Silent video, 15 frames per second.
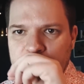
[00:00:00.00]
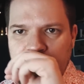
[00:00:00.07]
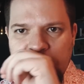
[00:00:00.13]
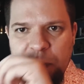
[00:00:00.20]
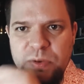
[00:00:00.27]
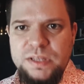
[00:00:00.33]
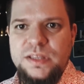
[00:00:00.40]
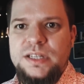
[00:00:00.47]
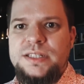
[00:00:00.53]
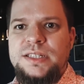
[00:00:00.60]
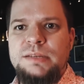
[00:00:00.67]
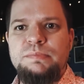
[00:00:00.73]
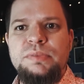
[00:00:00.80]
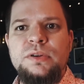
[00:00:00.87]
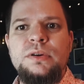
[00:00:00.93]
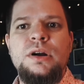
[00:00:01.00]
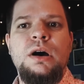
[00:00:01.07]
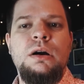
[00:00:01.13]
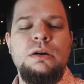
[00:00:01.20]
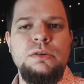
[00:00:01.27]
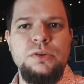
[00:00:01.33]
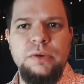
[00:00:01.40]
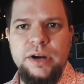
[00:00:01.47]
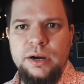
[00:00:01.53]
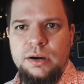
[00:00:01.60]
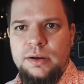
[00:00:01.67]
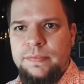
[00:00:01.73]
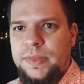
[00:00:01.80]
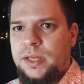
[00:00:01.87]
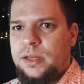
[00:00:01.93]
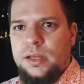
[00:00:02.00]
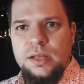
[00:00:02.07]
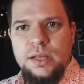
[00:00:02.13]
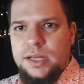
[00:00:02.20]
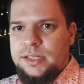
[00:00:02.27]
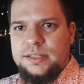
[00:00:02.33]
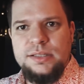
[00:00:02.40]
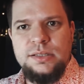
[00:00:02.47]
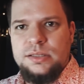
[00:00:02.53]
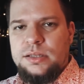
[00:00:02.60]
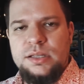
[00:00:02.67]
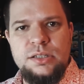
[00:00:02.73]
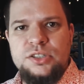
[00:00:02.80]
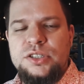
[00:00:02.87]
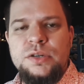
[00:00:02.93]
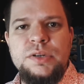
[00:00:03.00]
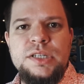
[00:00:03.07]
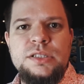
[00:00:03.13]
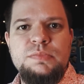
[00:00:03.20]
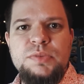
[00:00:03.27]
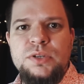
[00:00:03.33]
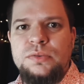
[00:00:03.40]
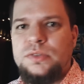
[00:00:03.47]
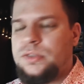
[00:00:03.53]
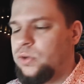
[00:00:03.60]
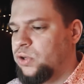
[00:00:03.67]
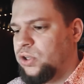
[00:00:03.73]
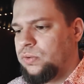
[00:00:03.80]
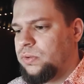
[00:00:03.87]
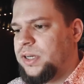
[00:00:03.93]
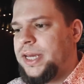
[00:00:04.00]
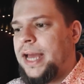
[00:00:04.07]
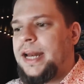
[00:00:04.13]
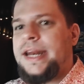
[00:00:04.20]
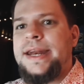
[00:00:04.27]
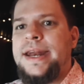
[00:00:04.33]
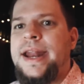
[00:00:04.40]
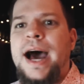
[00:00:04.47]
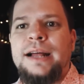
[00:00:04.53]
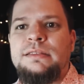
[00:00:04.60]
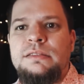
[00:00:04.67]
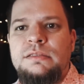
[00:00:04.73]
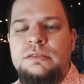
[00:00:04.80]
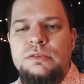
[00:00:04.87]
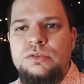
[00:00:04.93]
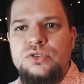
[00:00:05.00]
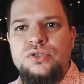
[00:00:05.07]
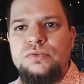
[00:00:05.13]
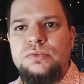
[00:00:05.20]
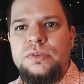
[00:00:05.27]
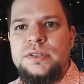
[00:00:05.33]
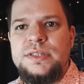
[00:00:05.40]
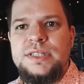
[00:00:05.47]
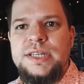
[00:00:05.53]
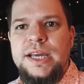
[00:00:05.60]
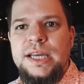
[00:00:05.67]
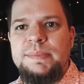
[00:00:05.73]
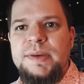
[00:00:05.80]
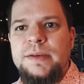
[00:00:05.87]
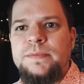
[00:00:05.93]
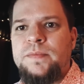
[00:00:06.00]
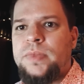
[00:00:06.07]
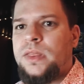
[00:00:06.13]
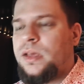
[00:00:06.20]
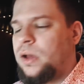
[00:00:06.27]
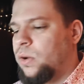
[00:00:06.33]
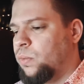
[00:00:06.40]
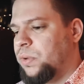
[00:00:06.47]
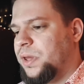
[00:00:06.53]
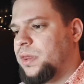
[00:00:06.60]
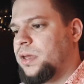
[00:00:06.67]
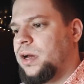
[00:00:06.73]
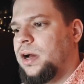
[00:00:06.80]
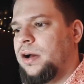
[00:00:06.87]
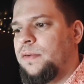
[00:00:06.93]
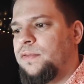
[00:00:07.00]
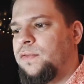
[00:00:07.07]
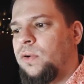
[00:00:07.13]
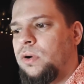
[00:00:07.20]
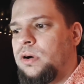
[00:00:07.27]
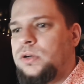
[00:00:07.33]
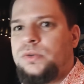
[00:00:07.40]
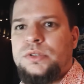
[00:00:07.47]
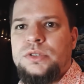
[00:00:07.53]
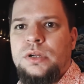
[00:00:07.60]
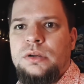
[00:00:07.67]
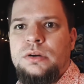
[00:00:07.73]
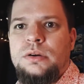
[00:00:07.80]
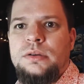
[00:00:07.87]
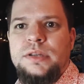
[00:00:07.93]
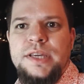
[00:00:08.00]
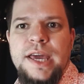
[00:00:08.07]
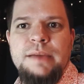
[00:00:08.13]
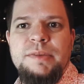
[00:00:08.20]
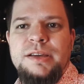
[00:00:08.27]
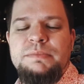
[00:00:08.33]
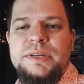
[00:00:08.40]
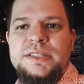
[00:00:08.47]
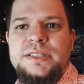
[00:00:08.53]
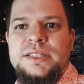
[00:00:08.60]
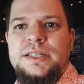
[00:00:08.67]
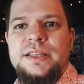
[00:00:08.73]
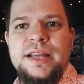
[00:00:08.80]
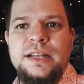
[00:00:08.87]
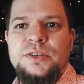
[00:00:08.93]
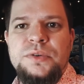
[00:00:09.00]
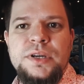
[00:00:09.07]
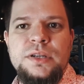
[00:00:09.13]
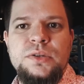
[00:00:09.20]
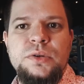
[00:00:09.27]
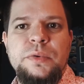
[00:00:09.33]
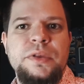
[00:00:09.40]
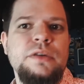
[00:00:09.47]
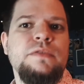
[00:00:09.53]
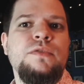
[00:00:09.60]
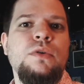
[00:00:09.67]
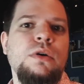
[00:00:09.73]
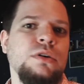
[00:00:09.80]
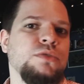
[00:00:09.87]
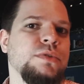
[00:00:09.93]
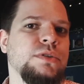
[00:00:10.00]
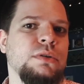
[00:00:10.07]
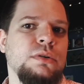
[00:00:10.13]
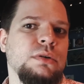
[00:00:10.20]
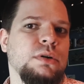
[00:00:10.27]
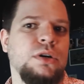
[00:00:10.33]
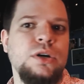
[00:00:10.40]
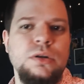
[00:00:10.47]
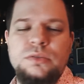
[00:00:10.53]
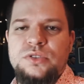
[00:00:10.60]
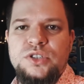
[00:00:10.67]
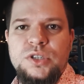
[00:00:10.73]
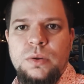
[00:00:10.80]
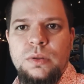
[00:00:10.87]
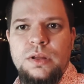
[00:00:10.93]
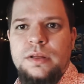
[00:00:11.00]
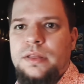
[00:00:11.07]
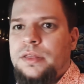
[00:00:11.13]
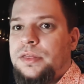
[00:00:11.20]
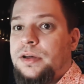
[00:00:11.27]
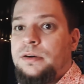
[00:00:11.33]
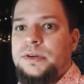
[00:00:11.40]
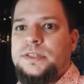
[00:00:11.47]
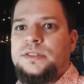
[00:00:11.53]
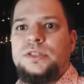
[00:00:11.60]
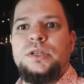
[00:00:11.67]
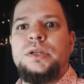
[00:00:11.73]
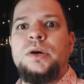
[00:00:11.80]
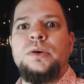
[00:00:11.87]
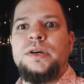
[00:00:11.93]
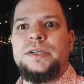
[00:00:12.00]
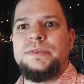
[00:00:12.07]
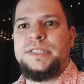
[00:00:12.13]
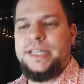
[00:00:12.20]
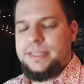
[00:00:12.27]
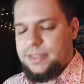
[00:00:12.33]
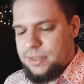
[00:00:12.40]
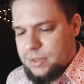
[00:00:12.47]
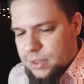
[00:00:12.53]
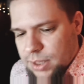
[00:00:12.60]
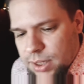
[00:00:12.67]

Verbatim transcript: with simpler hardware. There's no dispute, you cannot do the same with a $400 gaming PC than you can do with a $400 console. There is no contest.